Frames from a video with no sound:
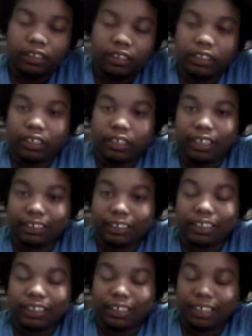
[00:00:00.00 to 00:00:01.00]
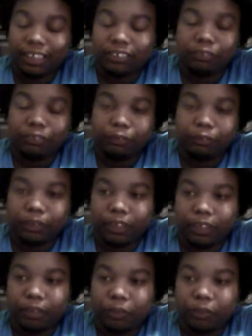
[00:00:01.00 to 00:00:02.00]
And it, like I said, it has a new,
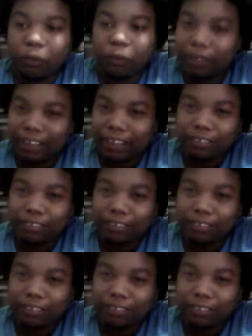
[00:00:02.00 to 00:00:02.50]
um, nobody,